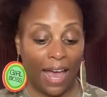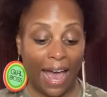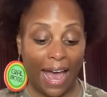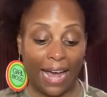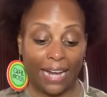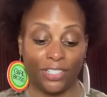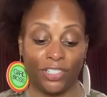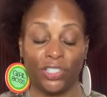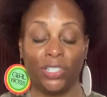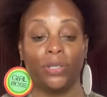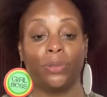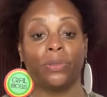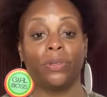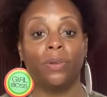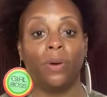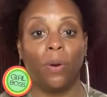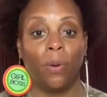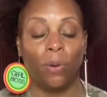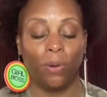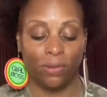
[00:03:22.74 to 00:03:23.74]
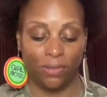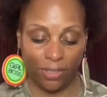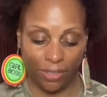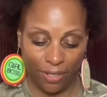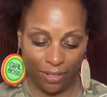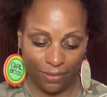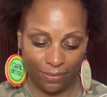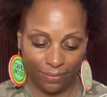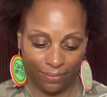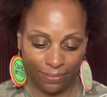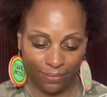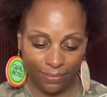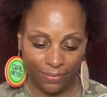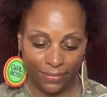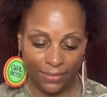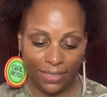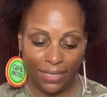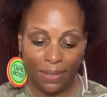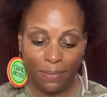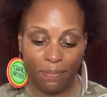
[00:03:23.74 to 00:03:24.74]
As she grew older,
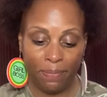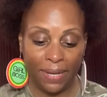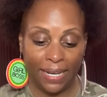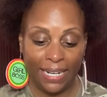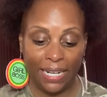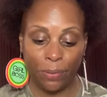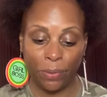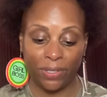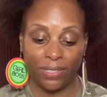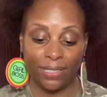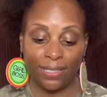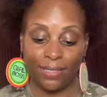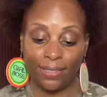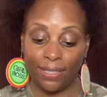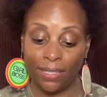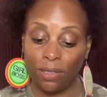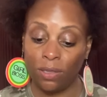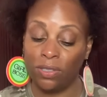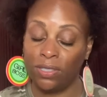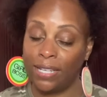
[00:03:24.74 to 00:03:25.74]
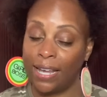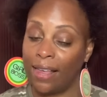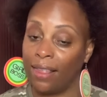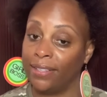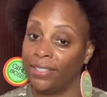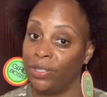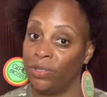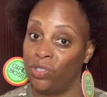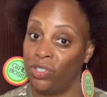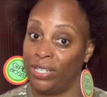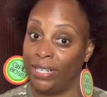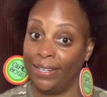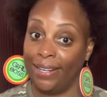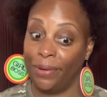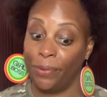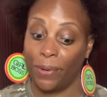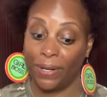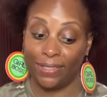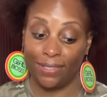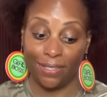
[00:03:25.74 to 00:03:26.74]
many were still telling Eugenie
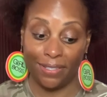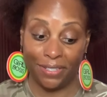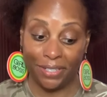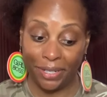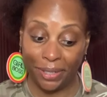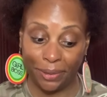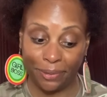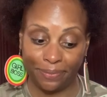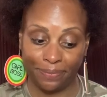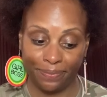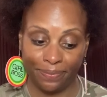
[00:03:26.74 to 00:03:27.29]
what to do.